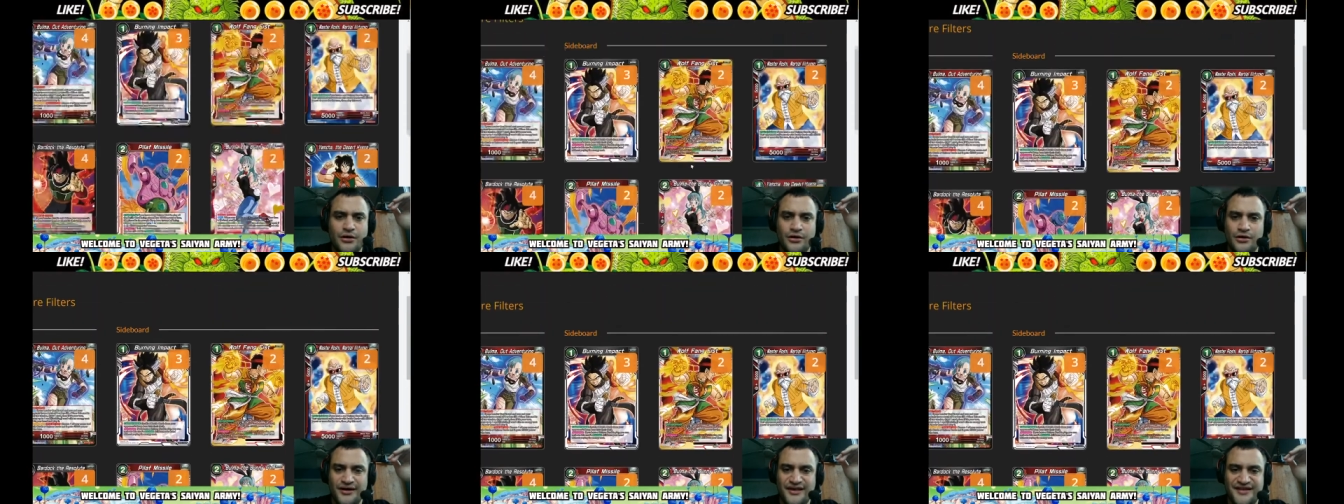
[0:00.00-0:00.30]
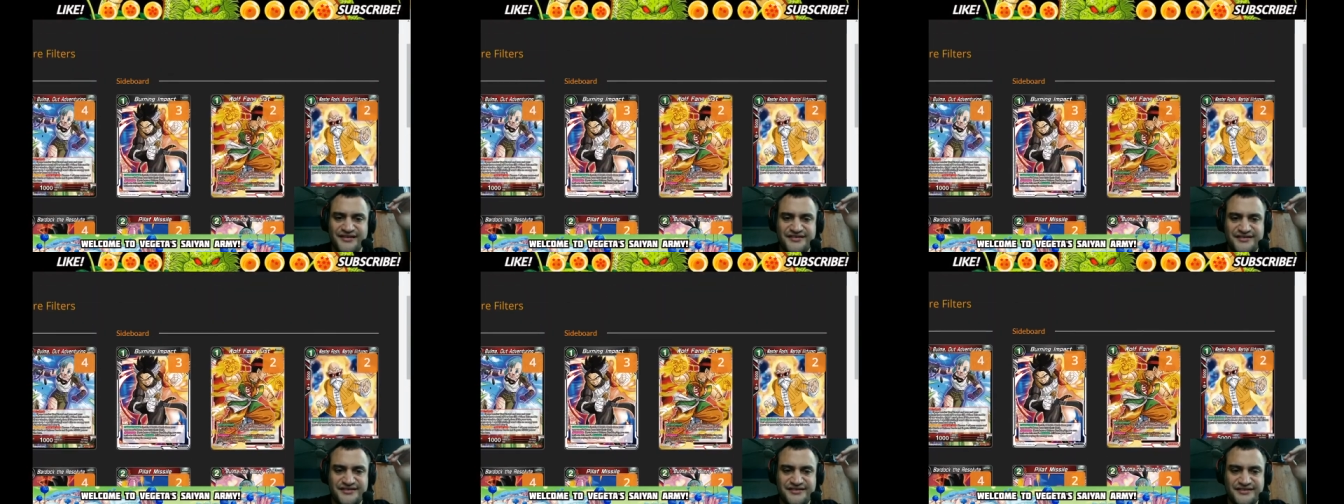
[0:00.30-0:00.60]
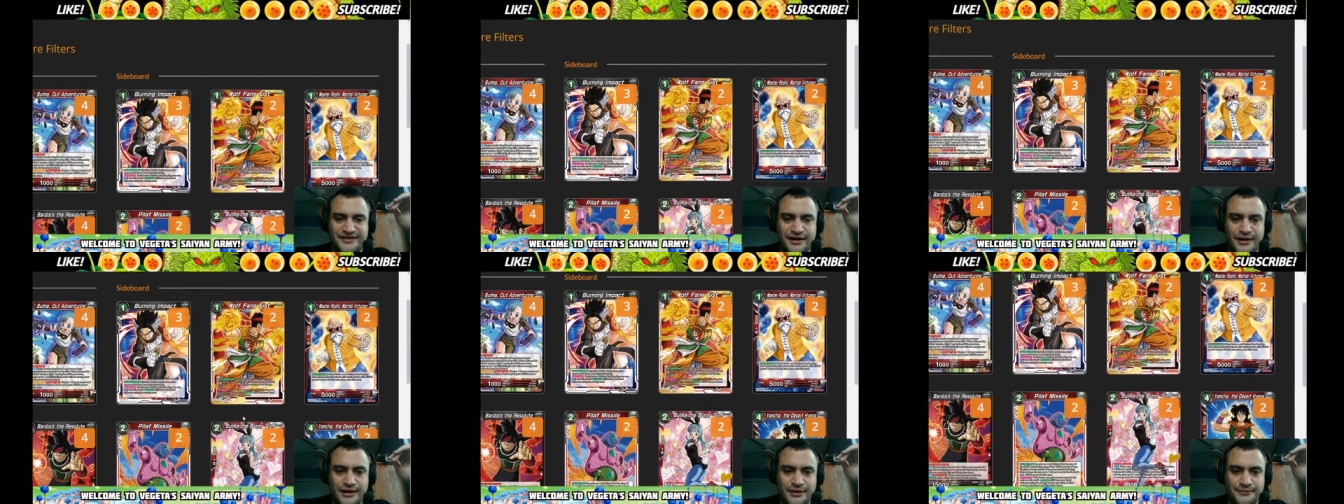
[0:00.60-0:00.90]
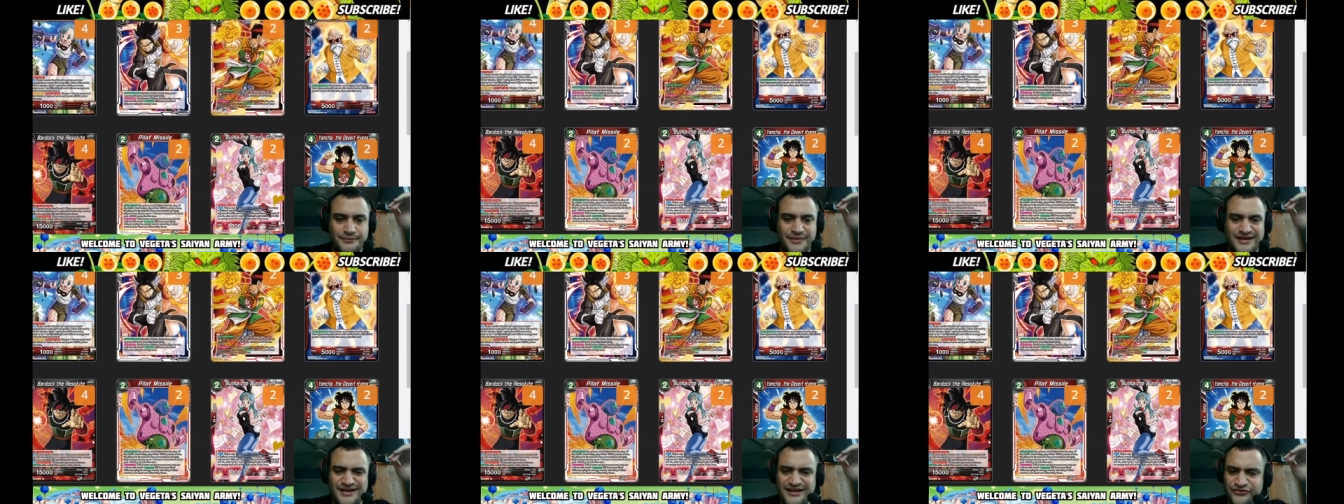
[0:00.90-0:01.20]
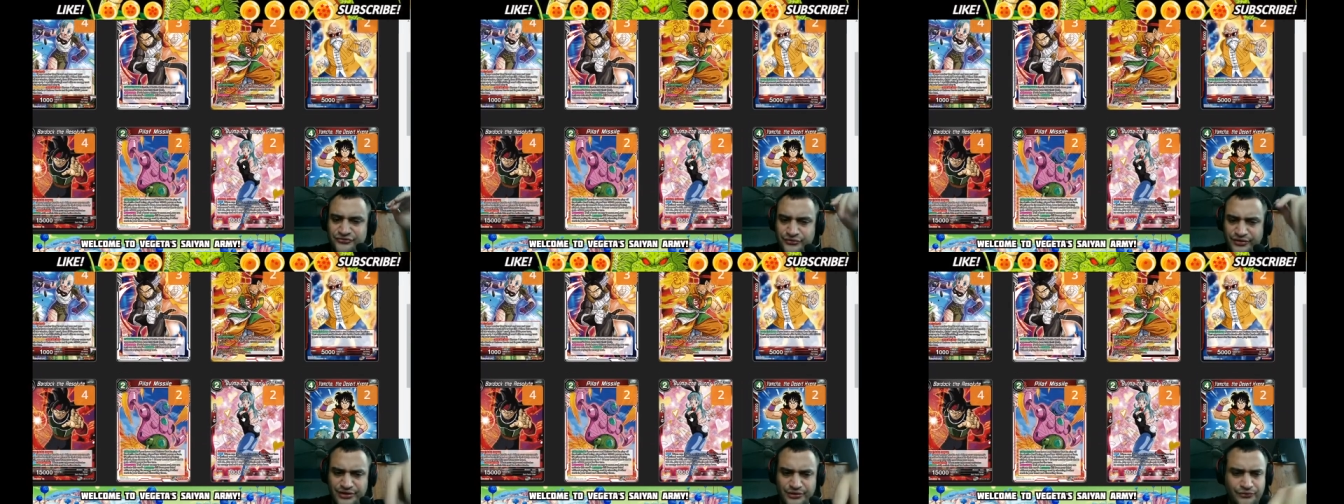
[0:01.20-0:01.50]
or less, and
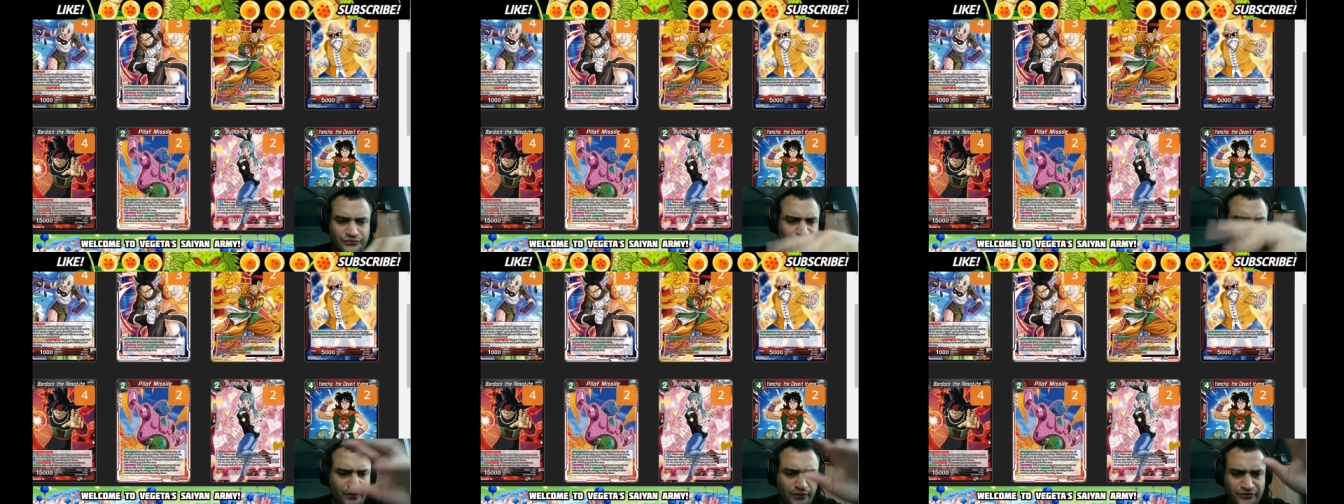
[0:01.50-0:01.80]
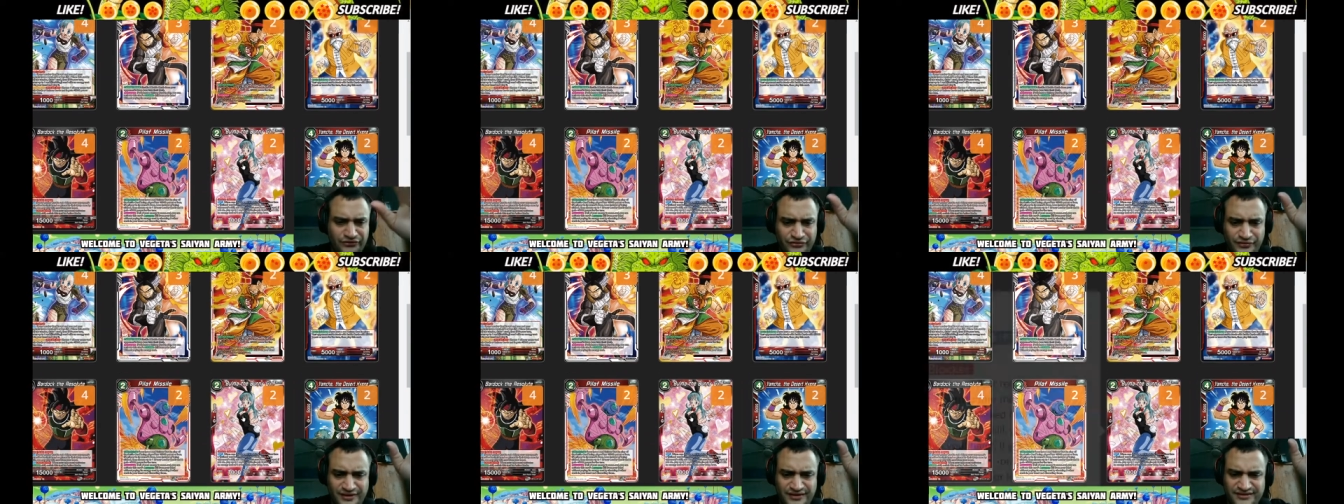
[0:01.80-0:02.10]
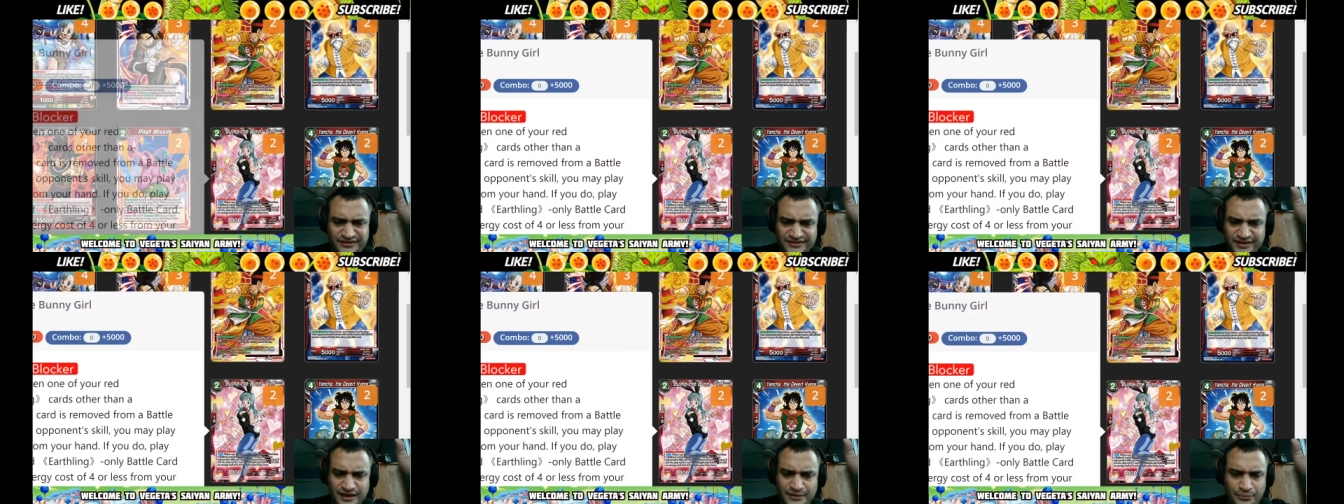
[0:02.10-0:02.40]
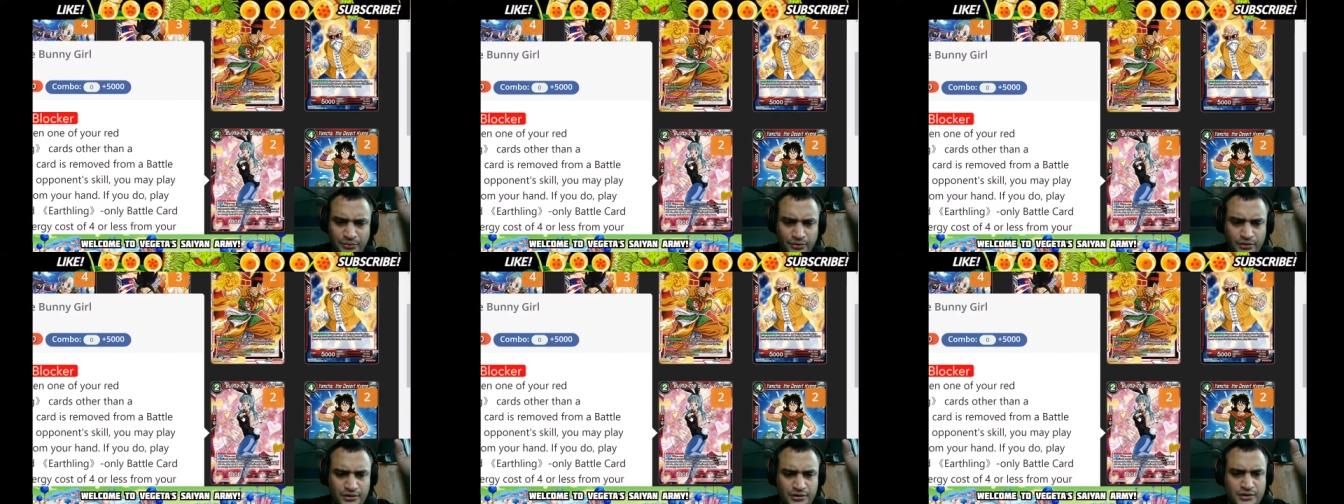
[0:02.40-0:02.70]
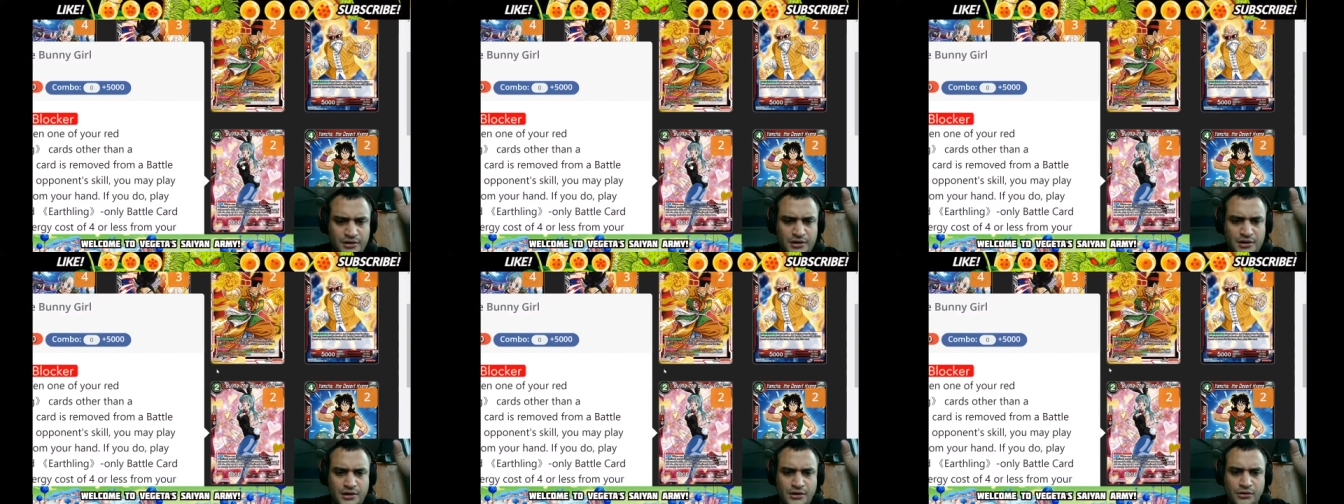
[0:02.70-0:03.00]
that's really useful. So that's the sideboard.
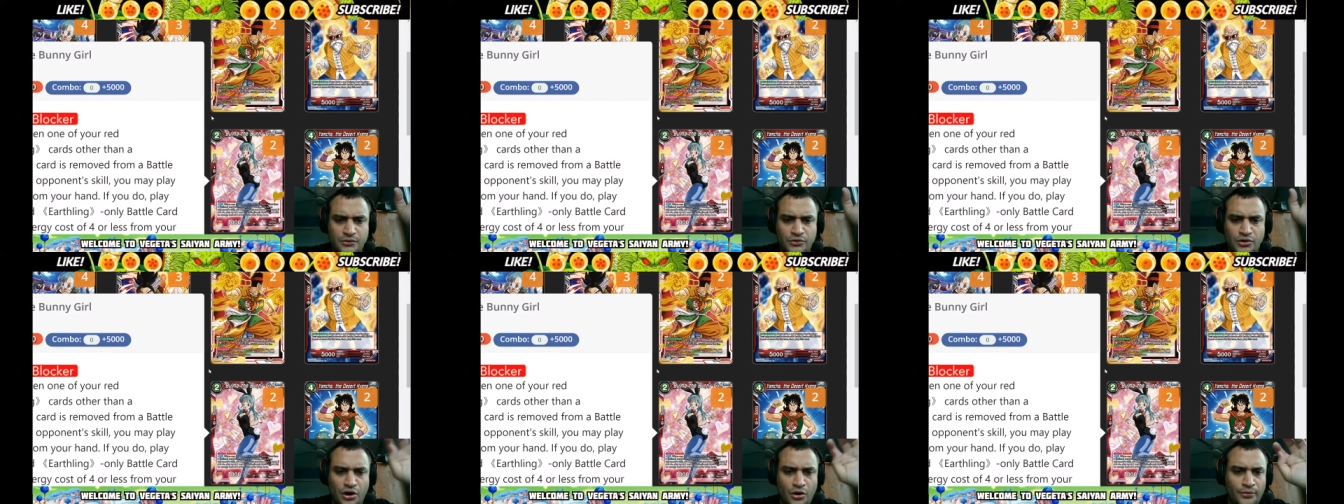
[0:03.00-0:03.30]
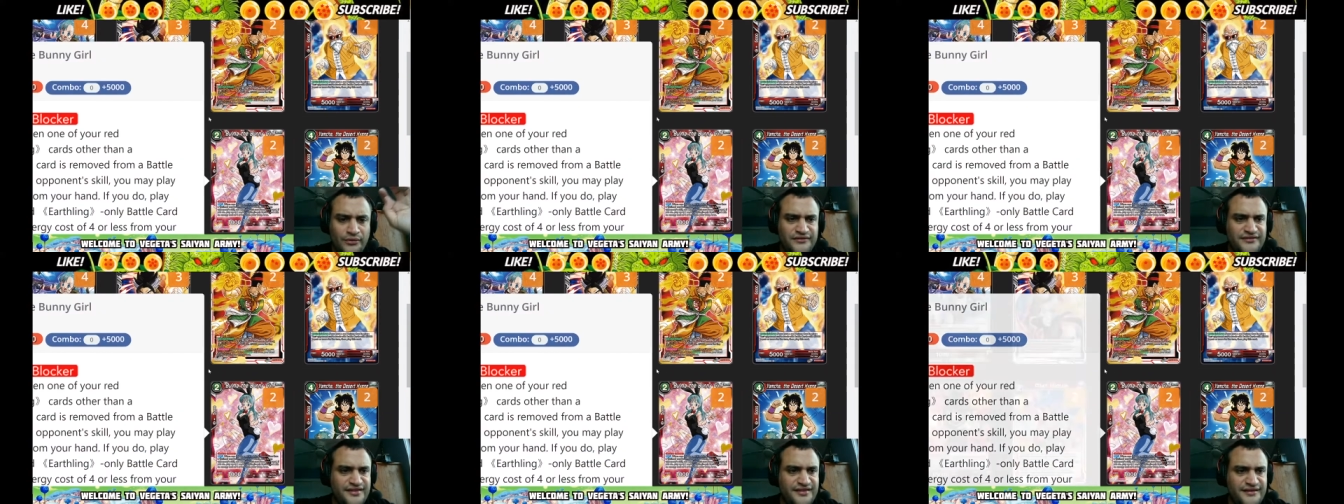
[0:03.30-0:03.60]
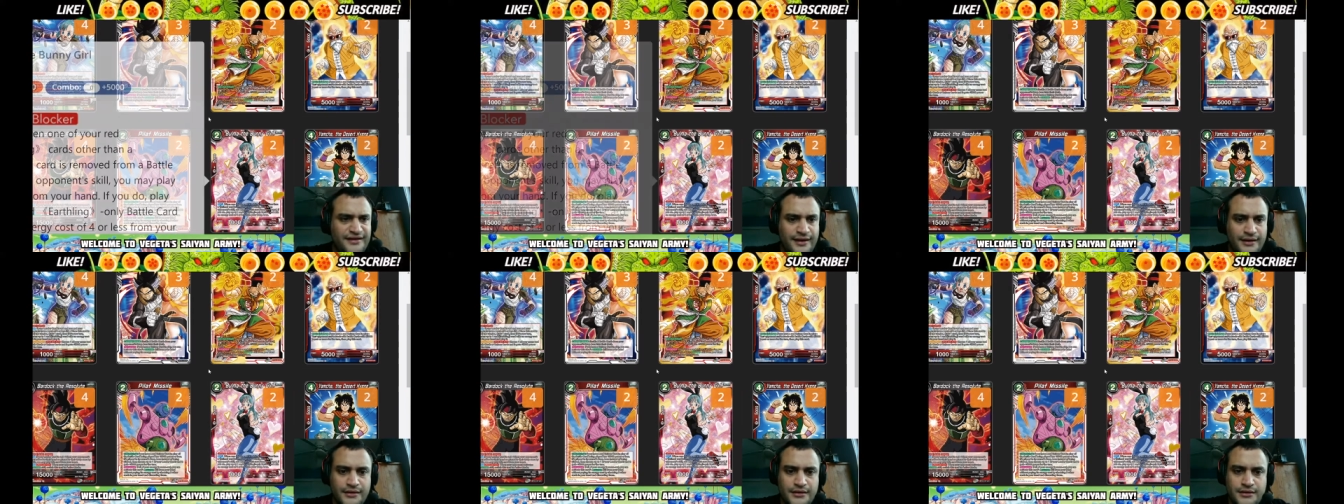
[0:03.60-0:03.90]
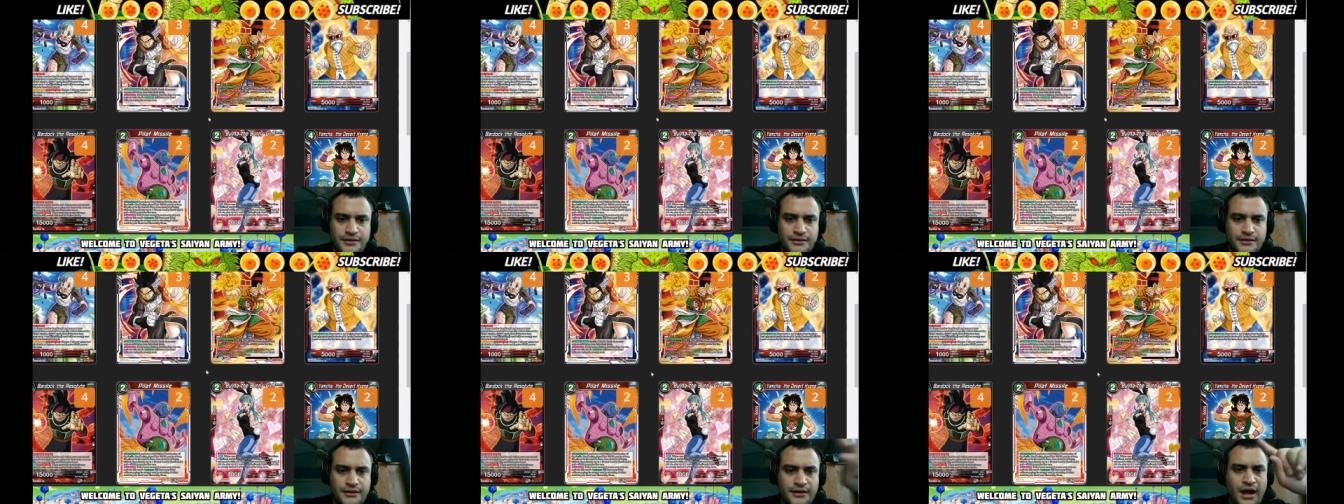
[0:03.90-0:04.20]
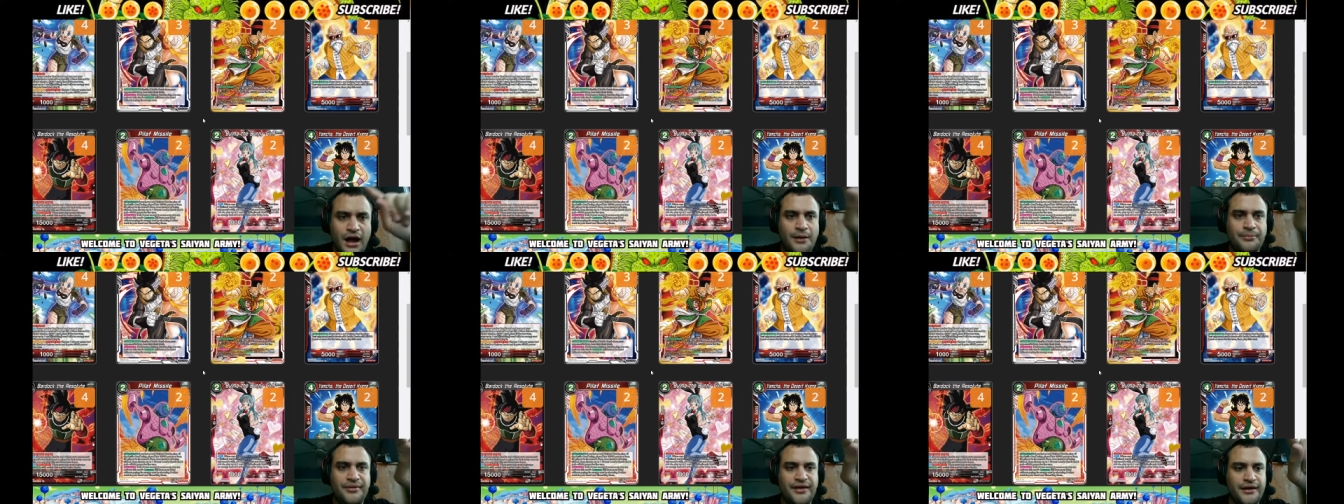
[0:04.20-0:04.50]
Go into the deck,
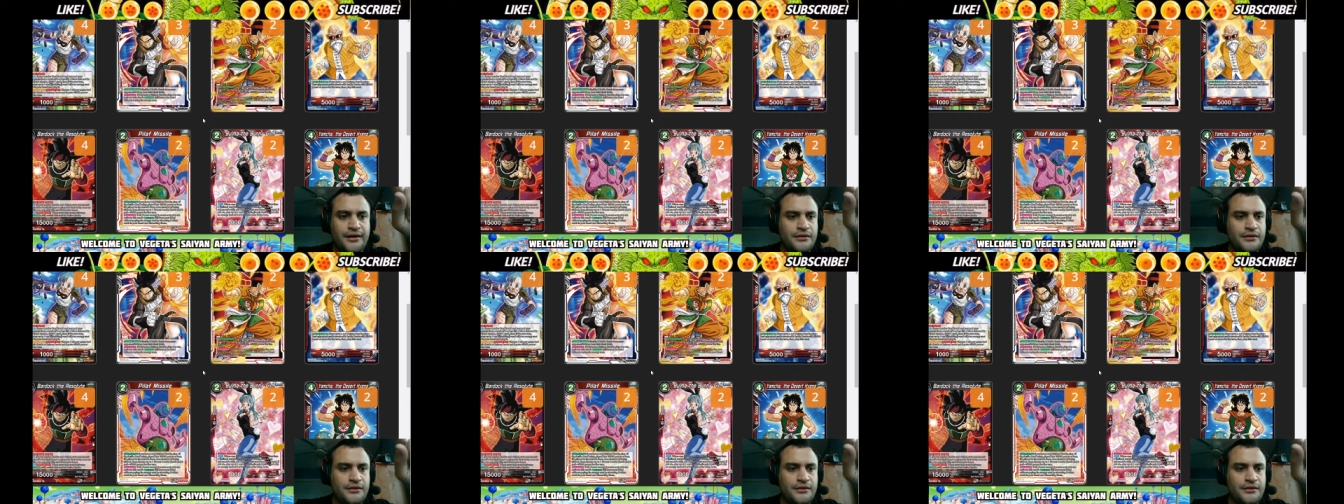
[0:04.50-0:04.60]
copy